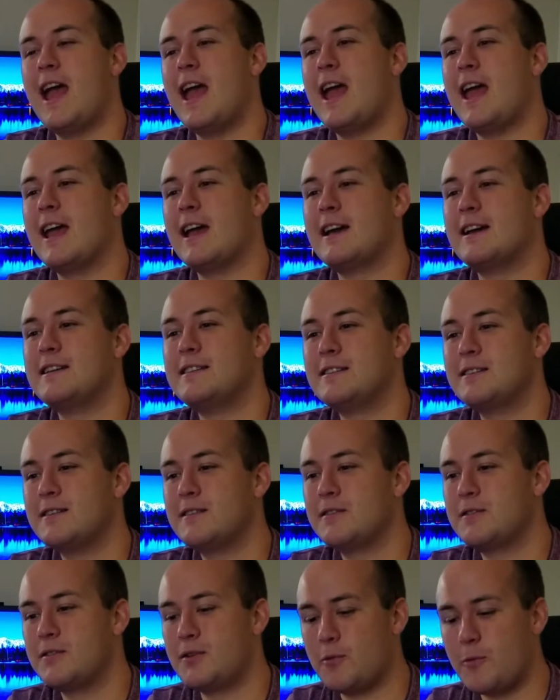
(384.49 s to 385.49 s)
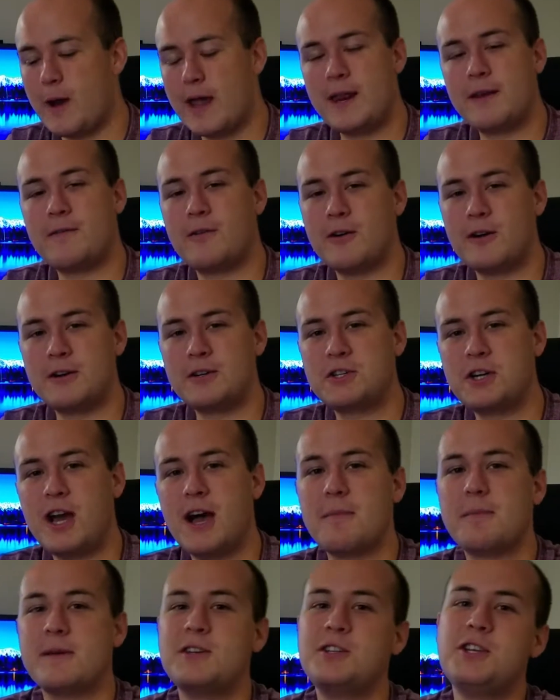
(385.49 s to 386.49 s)
and you're waiting for her in a
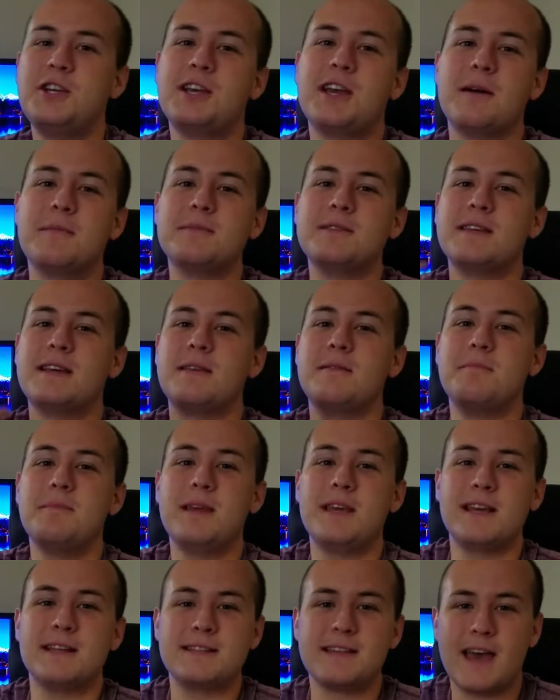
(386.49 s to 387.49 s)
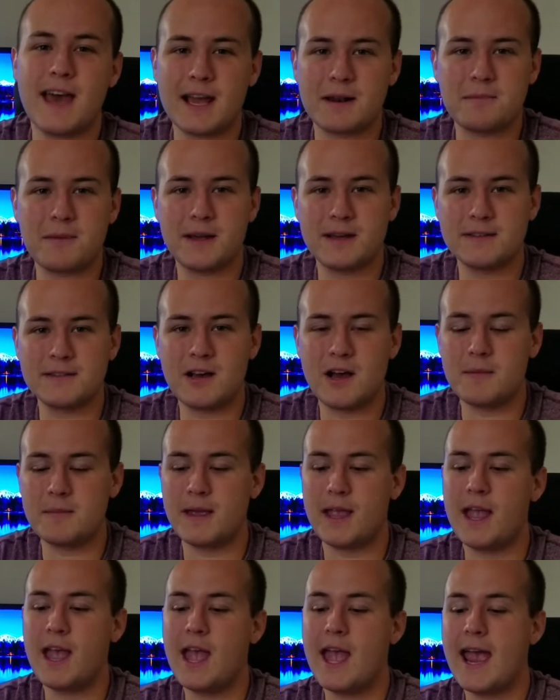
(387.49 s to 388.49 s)
shop, and she comes in being attacked by a
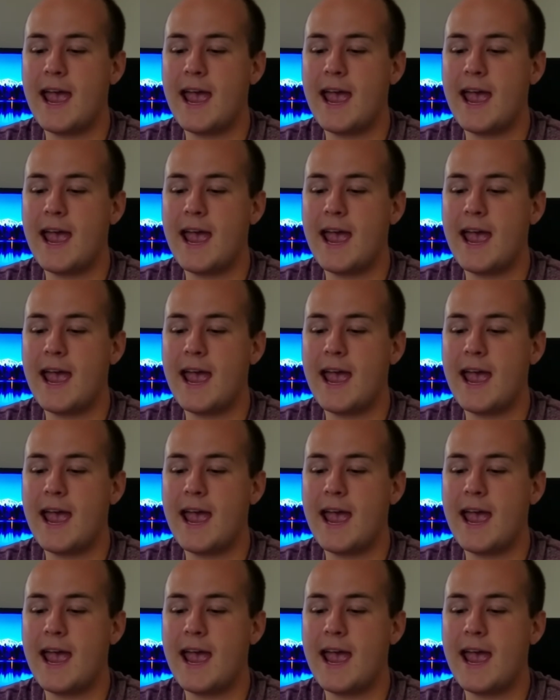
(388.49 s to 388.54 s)
zombie,